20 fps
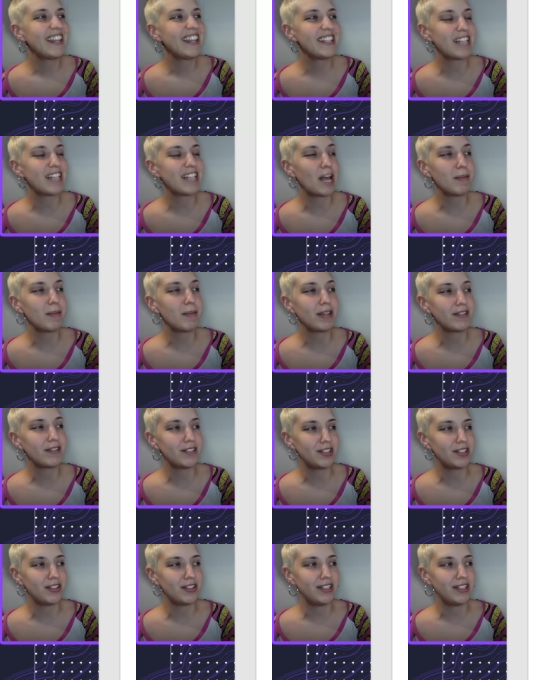The timing of
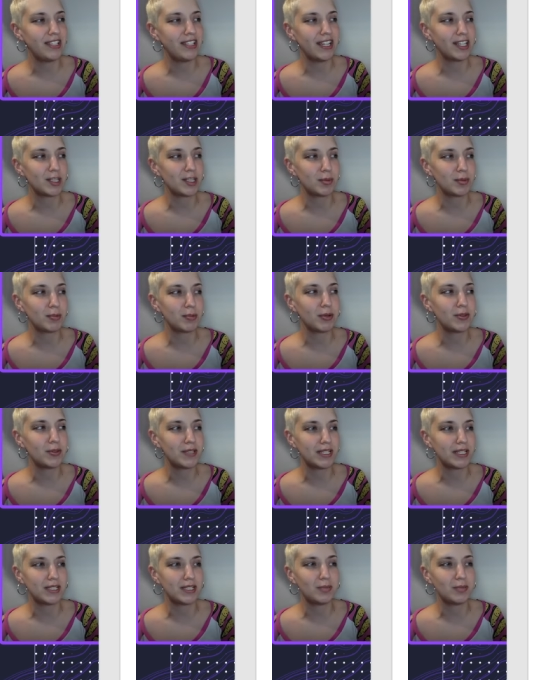Attorney Yeager's proposed
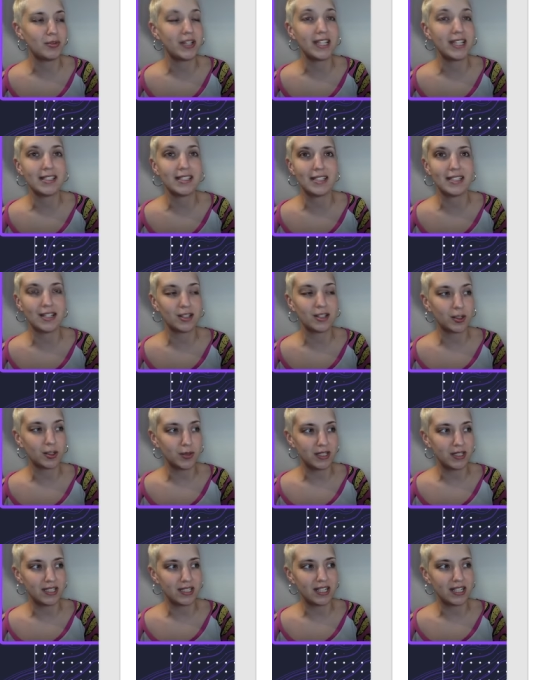testimony is not
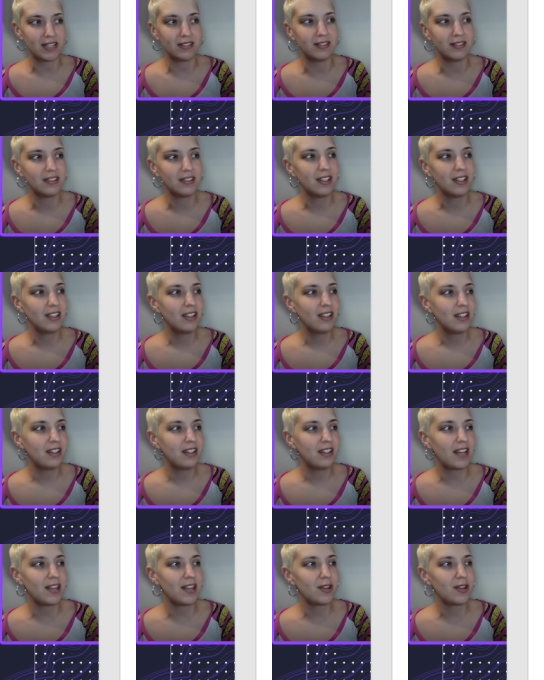coincidental.
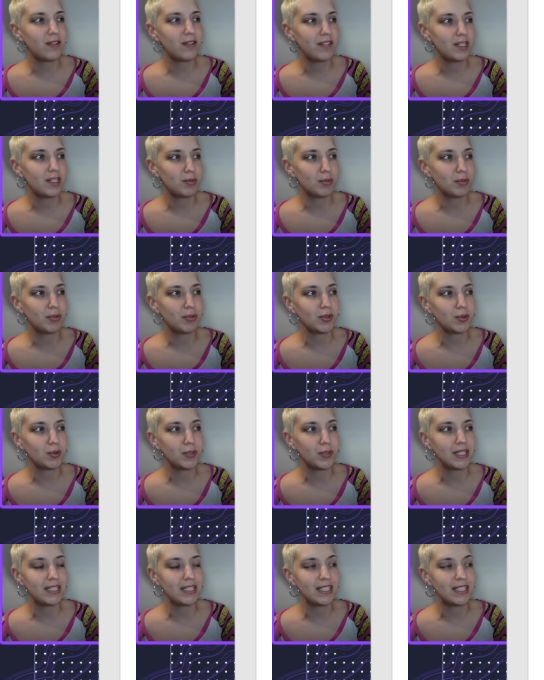Neither of these proposed
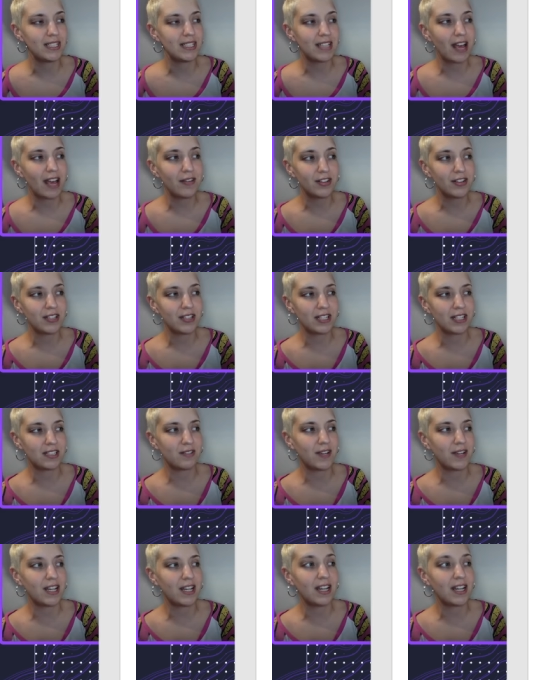witnesses ever
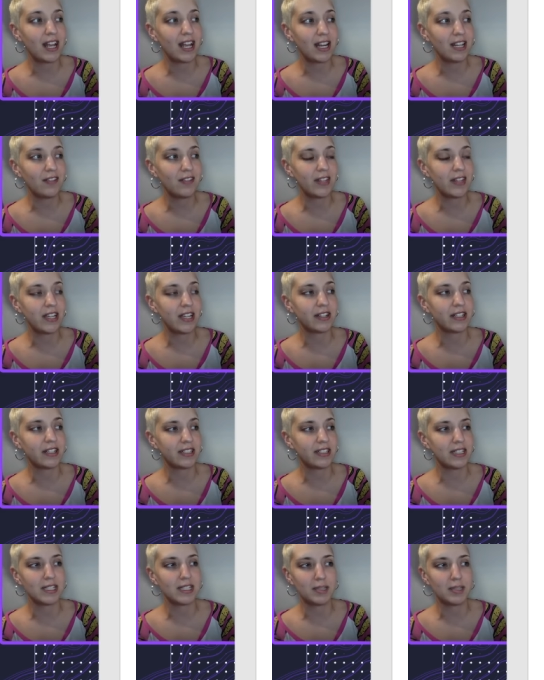testified at any of the
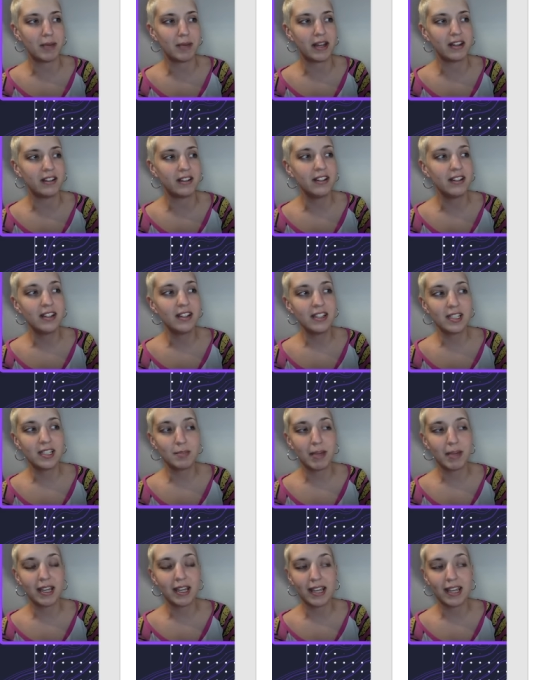hearings in this matter,
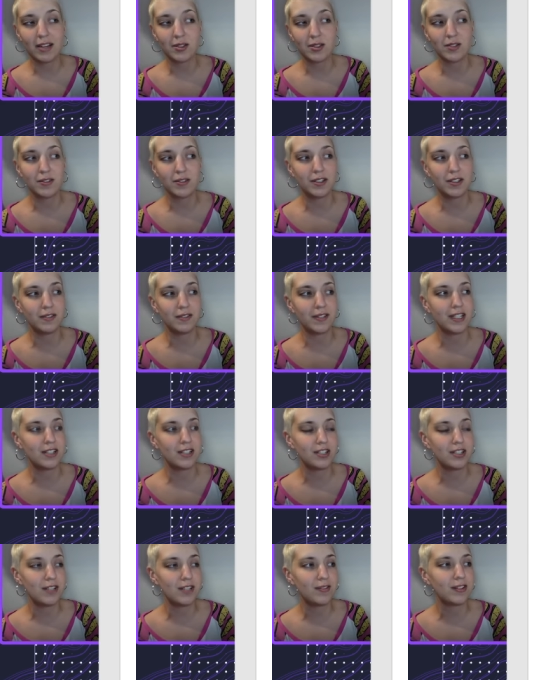despite counsel for
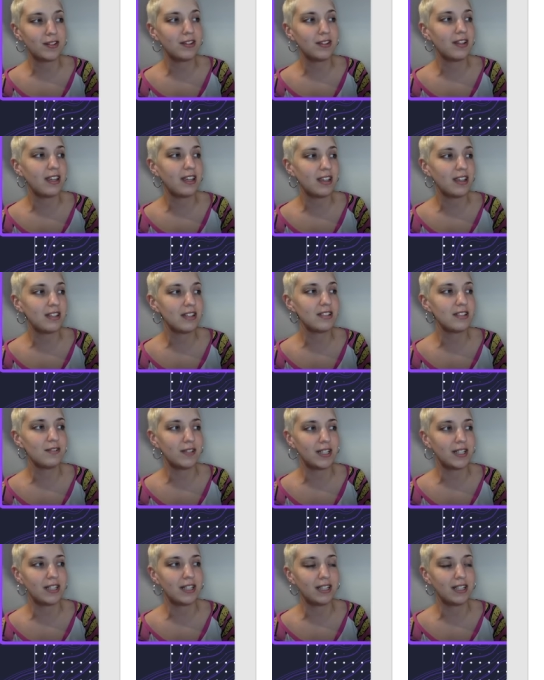Defendant Shafer and
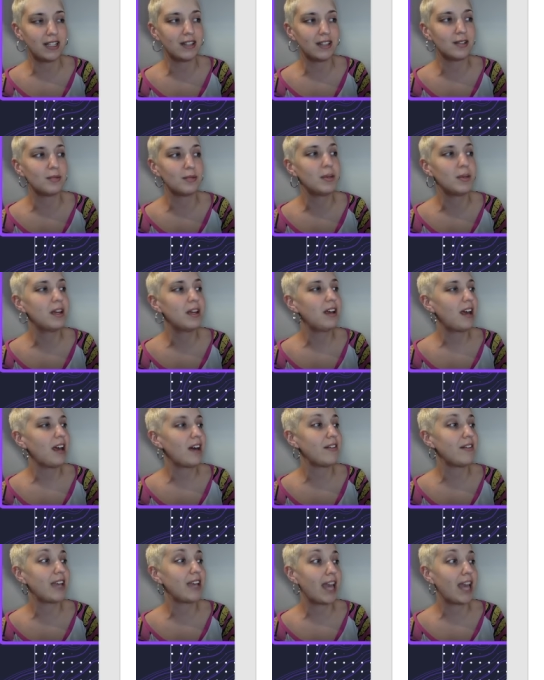Defendant Latham
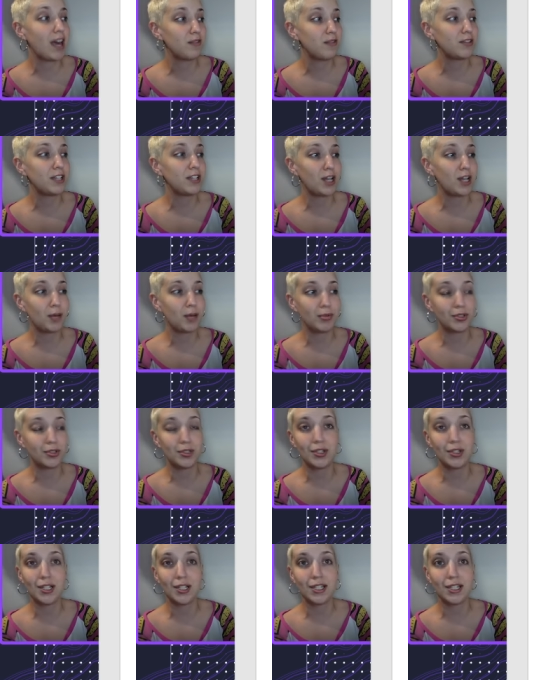having every
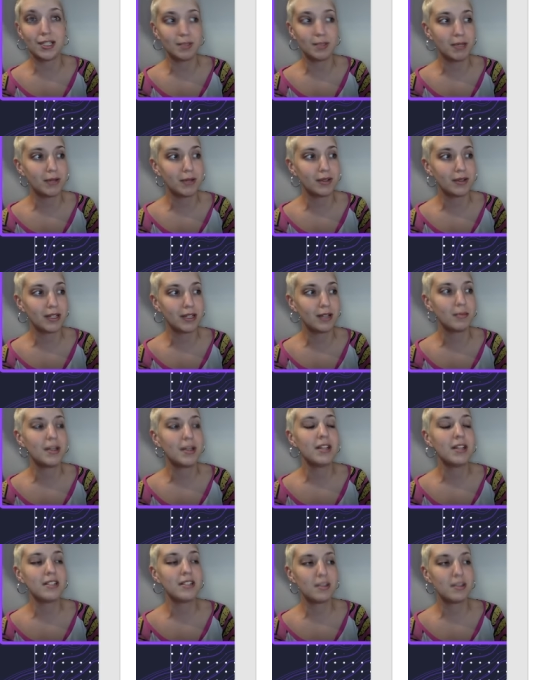opportunity to speak with them,
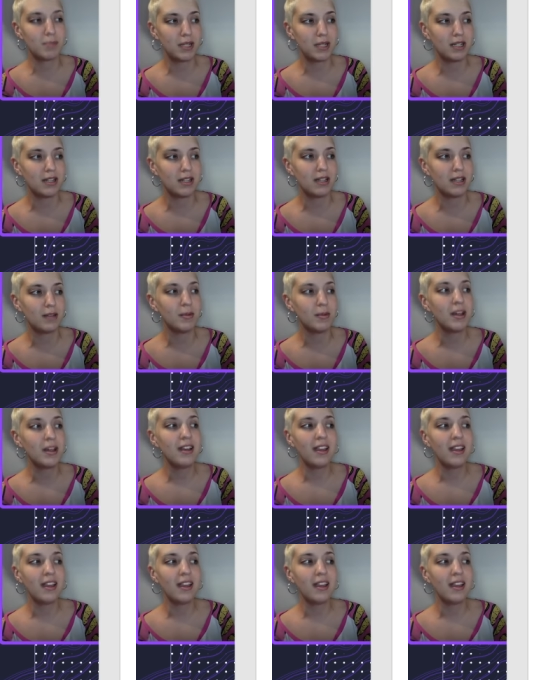subpoena them,